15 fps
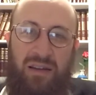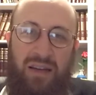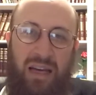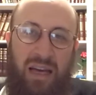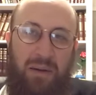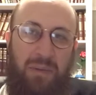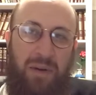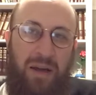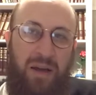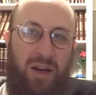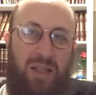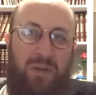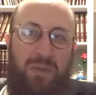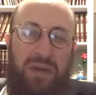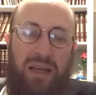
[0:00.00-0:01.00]
And by
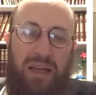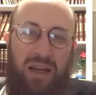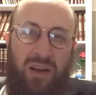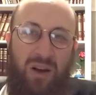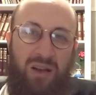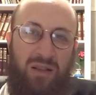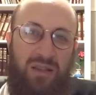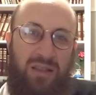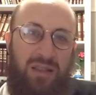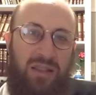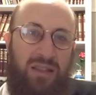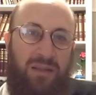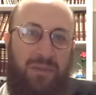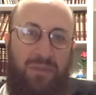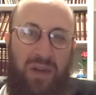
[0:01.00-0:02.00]
us being in Galus
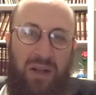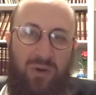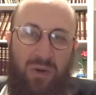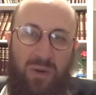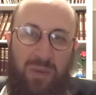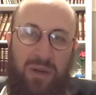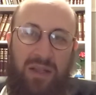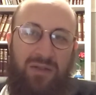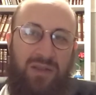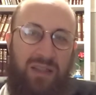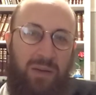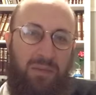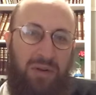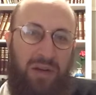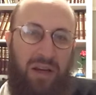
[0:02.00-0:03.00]
and doing mitzvahs
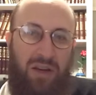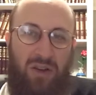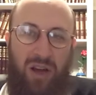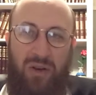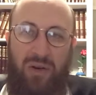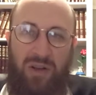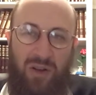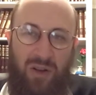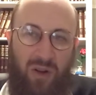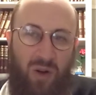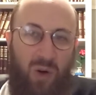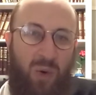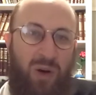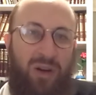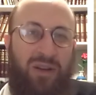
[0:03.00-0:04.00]
and bringing Torah to the whole
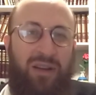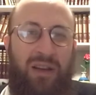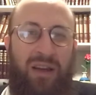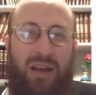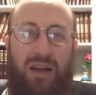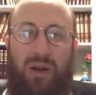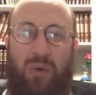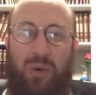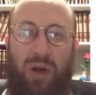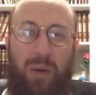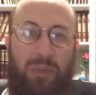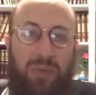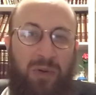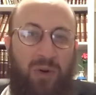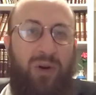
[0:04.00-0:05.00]
world, we are
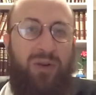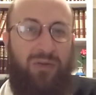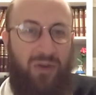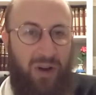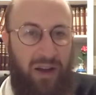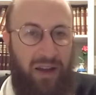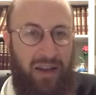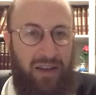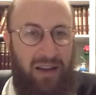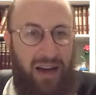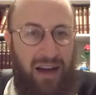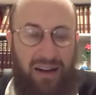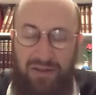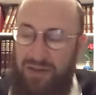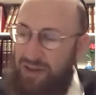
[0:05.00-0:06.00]
purifying the
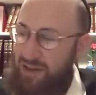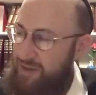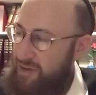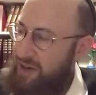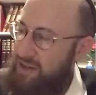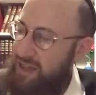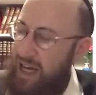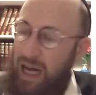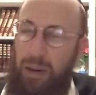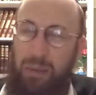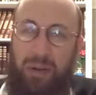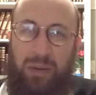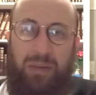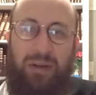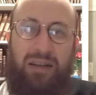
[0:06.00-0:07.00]
Avir of Eretz
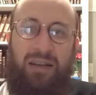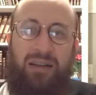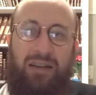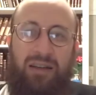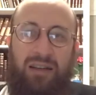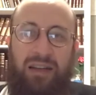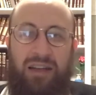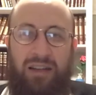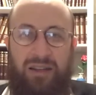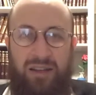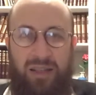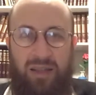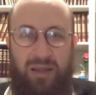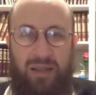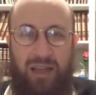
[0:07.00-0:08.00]
Amim, leading to
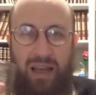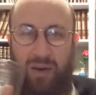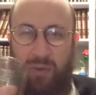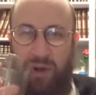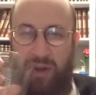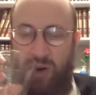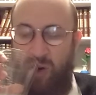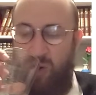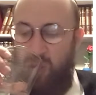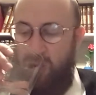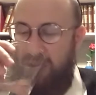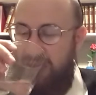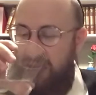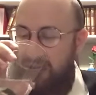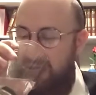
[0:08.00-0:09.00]
this state where the whole
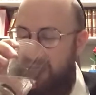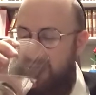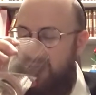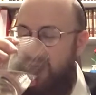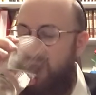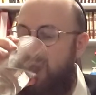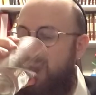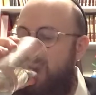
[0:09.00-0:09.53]
world is Eretz Yisrael.